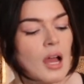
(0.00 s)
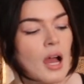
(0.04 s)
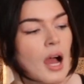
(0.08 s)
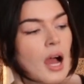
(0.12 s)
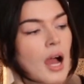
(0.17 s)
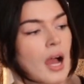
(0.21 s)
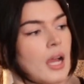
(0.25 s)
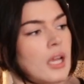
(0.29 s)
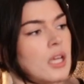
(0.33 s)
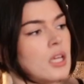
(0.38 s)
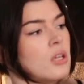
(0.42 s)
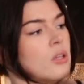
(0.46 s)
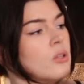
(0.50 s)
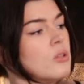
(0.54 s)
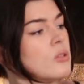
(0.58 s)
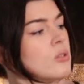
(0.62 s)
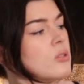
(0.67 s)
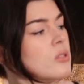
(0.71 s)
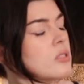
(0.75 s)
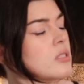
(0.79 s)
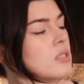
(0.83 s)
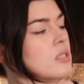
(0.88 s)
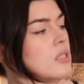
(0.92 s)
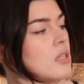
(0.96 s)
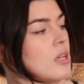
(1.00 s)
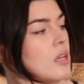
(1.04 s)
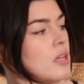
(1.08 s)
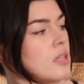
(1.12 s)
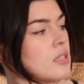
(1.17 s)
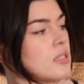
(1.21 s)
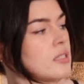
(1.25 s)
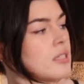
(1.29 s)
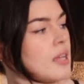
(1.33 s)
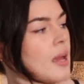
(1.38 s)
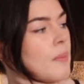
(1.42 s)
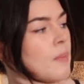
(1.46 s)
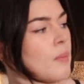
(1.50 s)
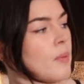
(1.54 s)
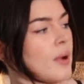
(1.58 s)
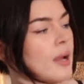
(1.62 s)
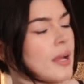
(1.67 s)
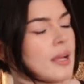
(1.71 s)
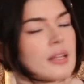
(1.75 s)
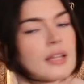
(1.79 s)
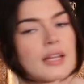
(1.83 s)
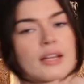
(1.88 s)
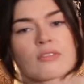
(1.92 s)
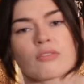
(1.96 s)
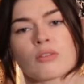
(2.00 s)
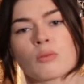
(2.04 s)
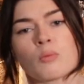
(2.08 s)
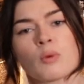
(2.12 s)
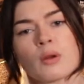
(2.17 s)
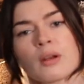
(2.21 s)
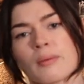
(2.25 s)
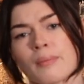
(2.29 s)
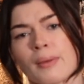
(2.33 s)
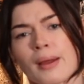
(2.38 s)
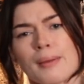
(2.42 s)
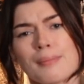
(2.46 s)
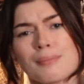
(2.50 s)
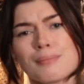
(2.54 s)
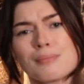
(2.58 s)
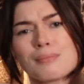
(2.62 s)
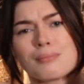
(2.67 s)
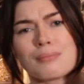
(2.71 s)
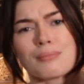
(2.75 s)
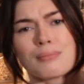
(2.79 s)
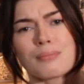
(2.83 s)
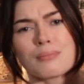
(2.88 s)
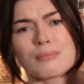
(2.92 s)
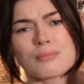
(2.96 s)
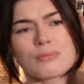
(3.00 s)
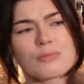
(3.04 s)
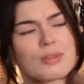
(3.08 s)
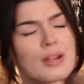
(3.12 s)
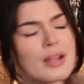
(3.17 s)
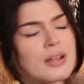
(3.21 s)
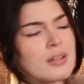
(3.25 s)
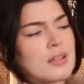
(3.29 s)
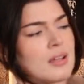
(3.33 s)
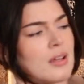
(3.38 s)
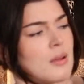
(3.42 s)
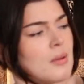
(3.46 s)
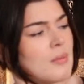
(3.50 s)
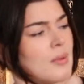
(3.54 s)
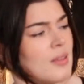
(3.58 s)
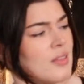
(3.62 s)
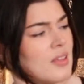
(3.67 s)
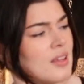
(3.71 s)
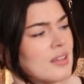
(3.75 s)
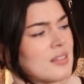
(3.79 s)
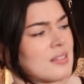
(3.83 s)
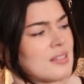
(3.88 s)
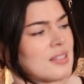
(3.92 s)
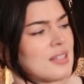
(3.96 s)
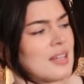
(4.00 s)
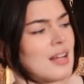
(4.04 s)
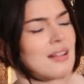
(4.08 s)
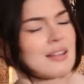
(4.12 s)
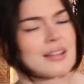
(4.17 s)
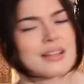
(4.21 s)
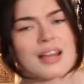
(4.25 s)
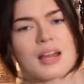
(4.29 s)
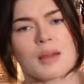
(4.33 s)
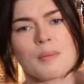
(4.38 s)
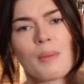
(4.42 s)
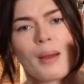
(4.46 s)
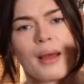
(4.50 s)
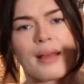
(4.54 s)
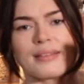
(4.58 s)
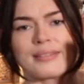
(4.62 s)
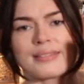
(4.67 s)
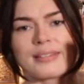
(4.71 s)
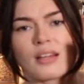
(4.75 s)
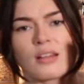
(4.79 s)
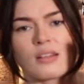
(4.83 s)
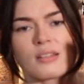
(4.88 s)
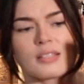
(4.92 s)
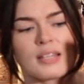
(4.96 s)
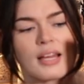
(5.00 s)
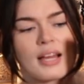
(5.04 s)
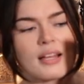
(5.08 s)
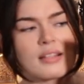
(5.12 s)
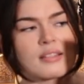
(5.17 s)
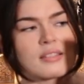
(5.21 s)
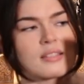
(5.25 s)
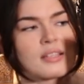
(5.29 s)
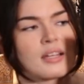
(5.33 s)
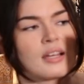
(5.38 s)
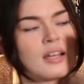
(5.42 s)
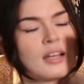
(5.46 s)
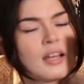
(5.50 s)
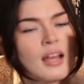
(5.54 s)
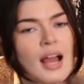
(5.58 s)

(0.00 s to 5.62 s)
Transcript: I used a separate, like from one of my random, I think Sennelier pastel sets.